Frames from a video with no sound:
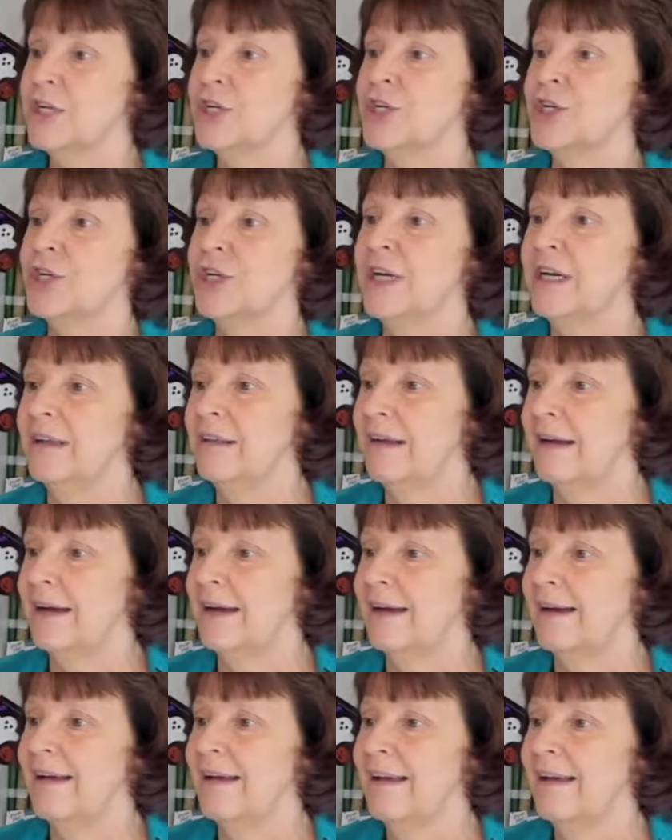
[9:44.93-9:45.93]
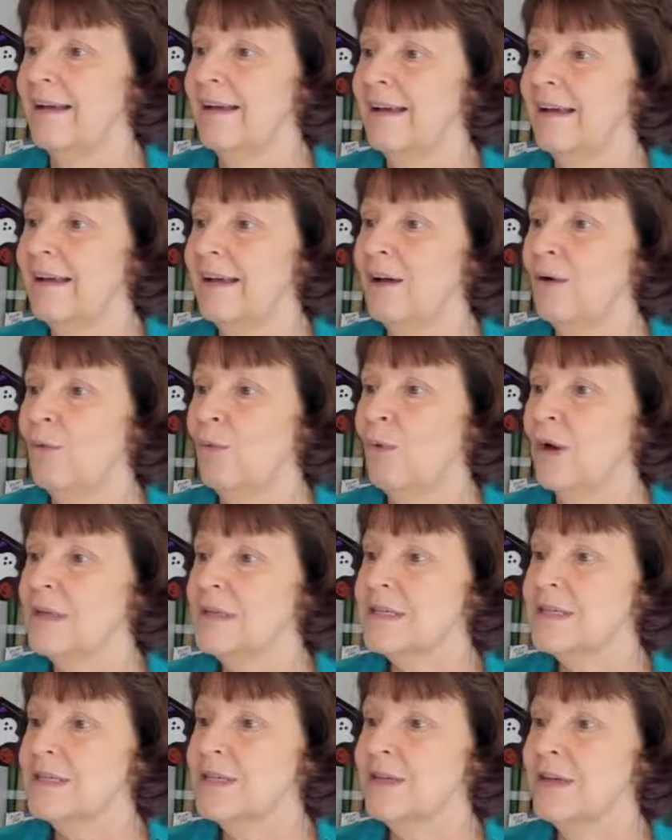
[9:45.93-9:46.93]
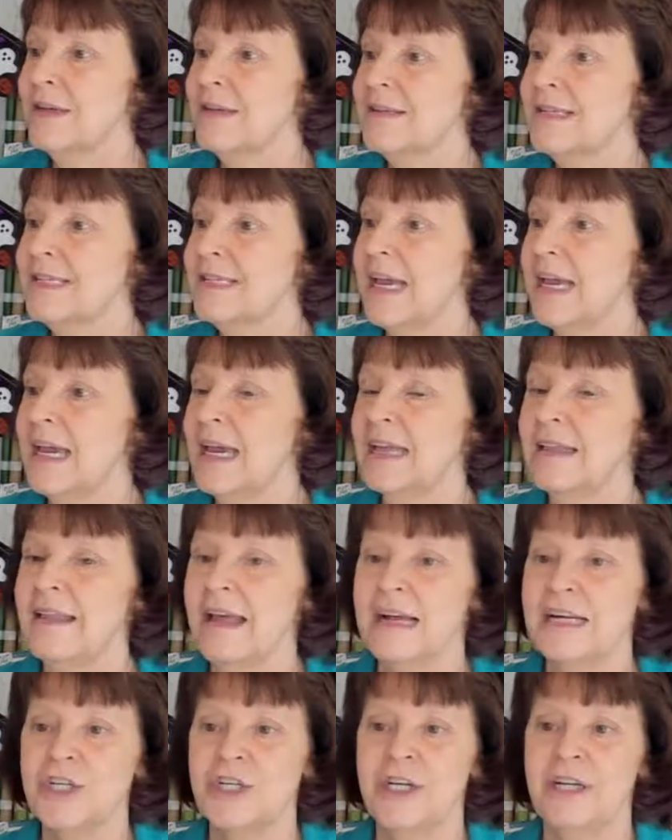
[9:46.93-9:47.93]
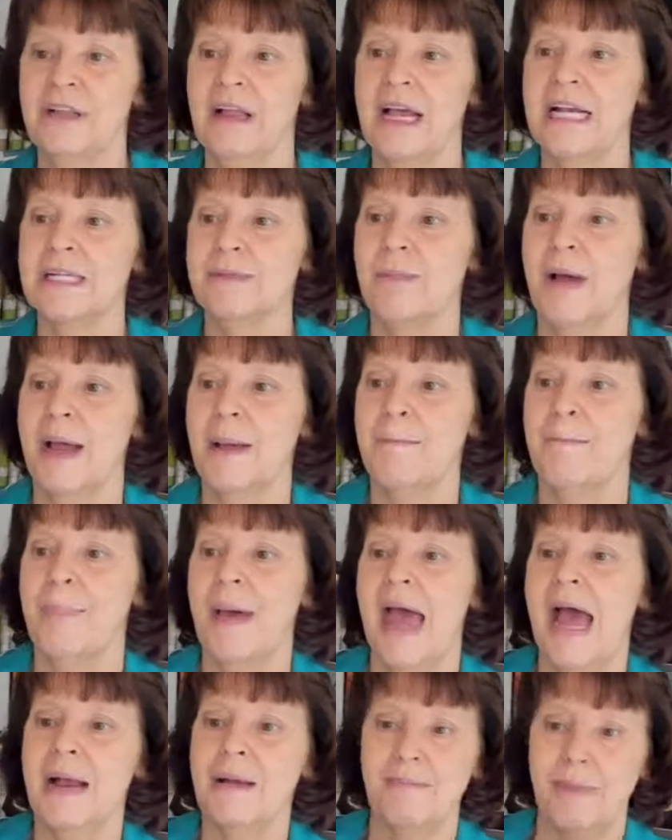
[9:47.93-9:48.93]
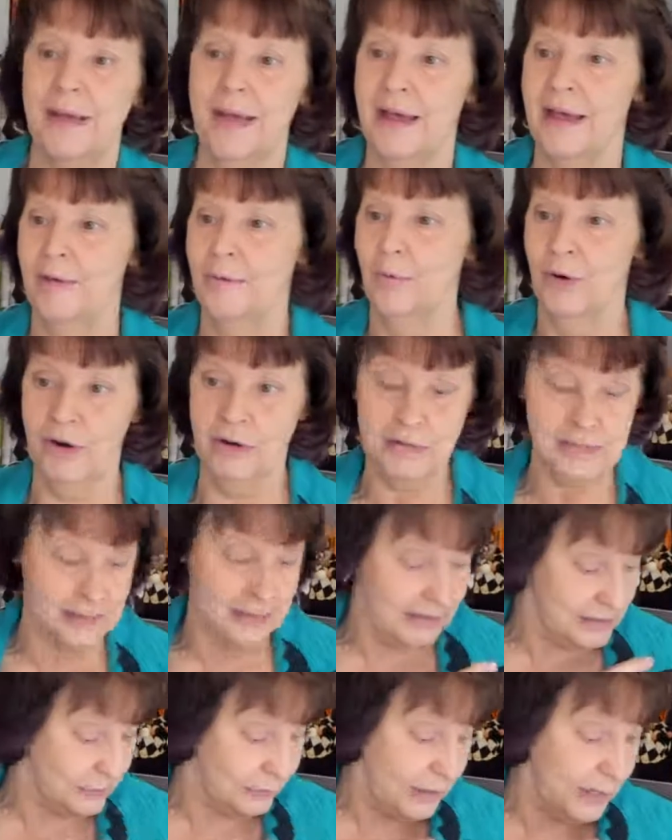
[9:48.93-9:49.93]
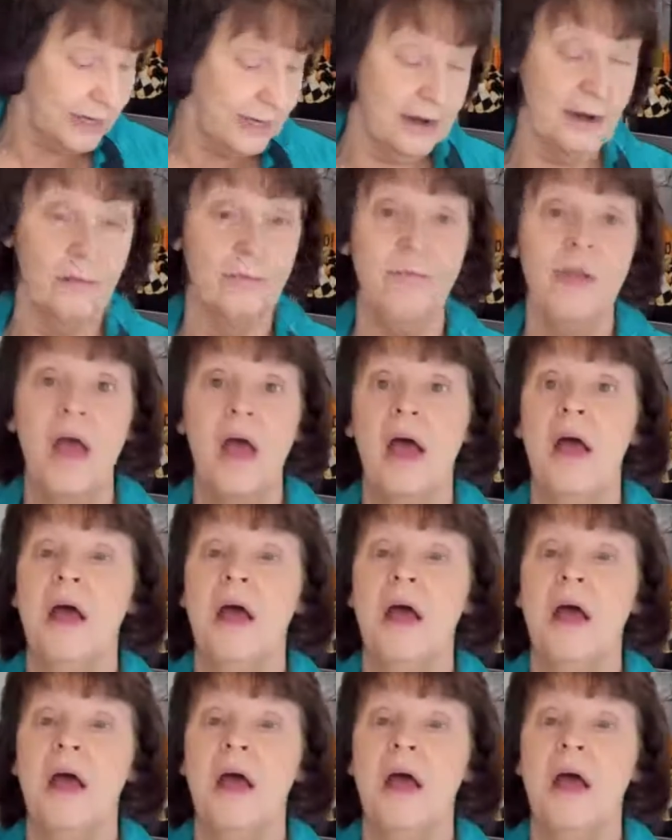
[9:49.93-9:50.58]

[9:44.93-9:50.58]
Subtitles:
Sheila is saying that she likes my back pin. Where is it? It's right here.